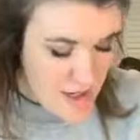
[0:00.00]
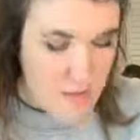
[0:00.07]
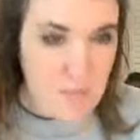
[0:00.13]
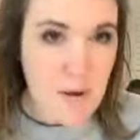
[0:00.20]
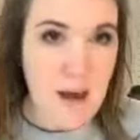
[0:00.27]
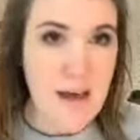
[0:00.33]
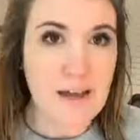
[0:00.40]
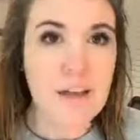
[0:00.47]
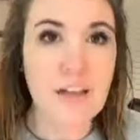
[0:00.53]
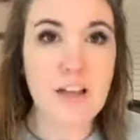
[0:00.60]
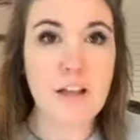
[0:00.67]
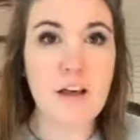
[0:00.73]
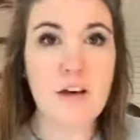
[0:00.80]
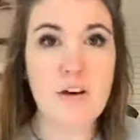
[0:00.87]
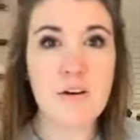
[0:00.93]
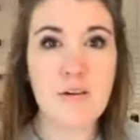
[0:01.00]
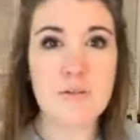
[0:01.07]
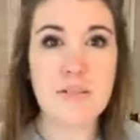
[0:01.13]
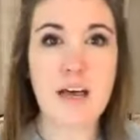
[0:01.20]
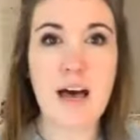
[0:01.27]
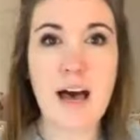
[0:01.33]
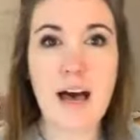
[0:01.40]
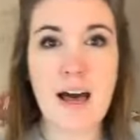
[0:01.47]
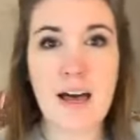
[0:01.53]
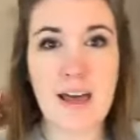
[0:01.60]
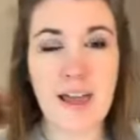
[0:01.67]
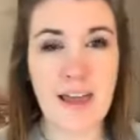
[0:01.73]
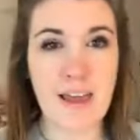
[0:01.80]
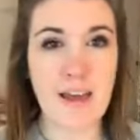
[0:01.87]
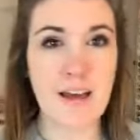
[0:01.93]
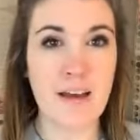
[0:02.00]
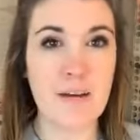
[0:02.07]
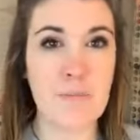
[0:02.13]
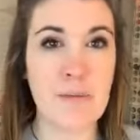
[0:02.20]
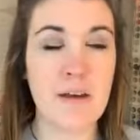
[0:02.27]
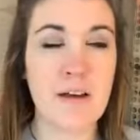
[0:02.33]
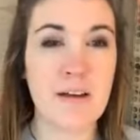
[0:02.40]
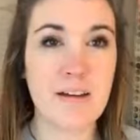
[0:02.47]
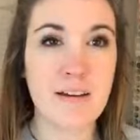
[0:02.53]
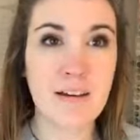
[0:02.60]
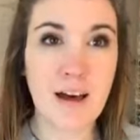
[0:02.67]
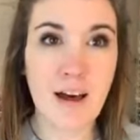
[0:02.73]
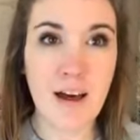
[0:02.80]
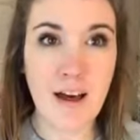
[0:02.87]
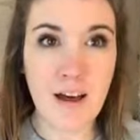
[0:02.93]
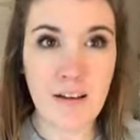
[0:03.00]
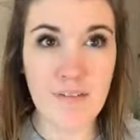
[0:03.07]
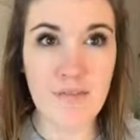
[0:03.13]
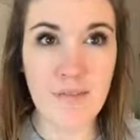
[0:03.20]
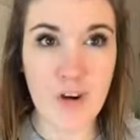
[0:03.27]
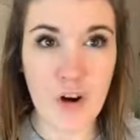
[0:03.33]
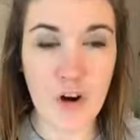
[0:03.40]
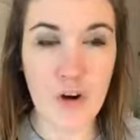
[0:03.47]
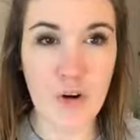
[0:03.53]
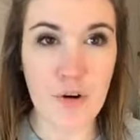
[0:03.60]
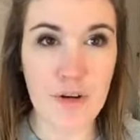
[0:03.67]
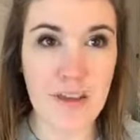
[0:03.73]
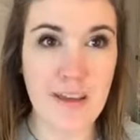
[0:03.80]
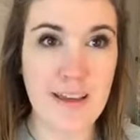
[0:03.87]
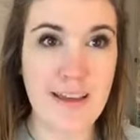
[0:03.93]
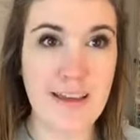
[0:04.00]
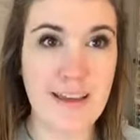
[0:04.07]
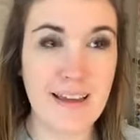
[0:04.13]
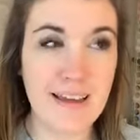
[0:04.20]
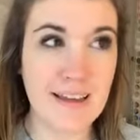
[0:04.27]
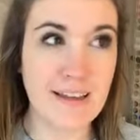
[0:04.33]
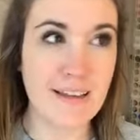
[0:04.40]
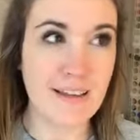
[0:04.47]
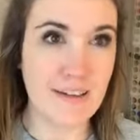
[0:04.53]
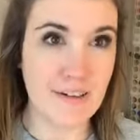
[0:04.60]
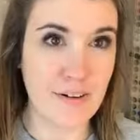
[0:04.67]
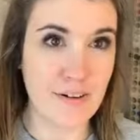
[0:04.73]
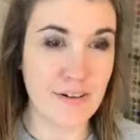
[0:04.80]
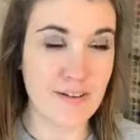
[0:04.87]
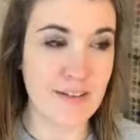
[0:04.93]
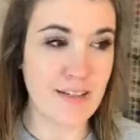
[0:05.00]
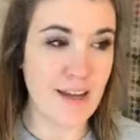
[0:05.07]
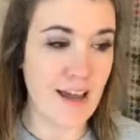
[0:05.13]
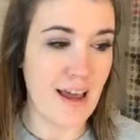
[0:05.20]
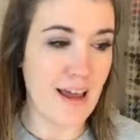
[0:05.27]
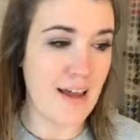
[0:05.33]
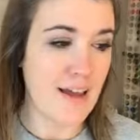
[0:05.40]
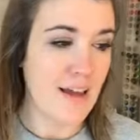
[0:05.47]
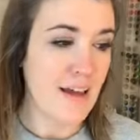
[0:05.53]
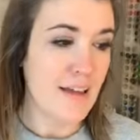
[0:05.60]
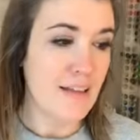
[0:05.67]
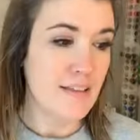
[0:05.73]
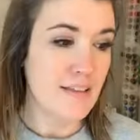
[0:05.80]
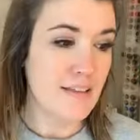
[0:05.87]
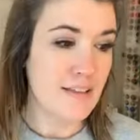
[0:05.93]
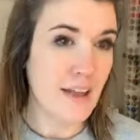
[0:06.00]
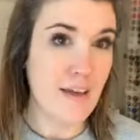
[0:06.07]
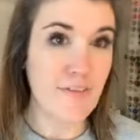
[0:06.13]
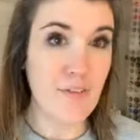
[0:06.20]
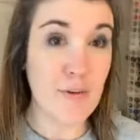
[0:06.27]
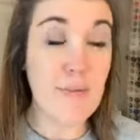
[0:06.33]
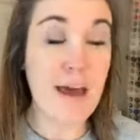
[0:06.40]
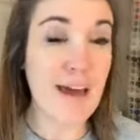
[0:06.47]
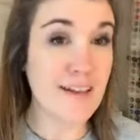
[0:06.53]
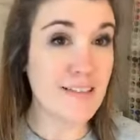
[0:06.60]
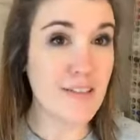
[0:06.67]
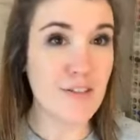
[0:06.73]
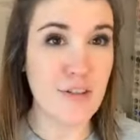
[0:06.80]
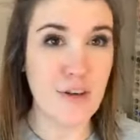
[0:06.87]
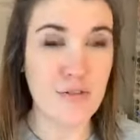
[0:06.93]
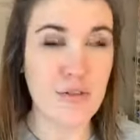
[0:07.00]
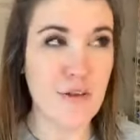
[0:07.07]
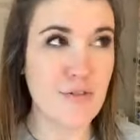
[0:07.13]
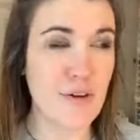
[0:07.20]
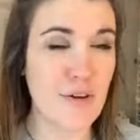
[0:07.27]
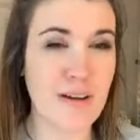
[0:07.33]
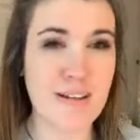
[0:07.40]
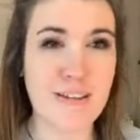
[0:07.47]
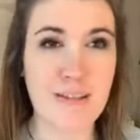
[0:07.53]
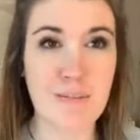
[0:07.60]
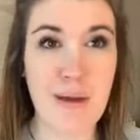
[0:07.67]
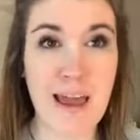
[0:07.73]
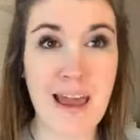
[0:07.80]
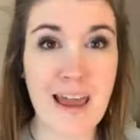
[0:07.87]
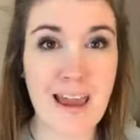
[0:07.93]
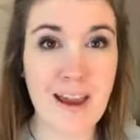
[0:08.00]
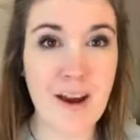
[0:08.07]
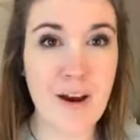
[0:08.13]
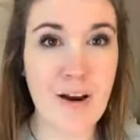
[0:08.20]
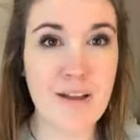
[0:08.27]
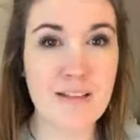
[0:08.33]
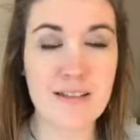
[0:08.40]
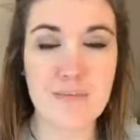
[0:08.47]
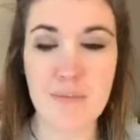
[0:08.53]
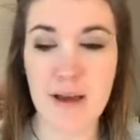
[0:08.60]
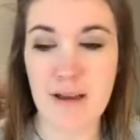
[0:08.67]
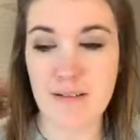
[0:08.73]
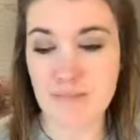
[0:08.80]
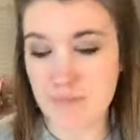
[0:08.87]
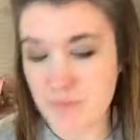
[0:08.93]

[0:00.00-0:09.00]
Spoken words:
my clothes, I am covered in glitter today. Like from head to toe, no joke. It's in my hair, it's in my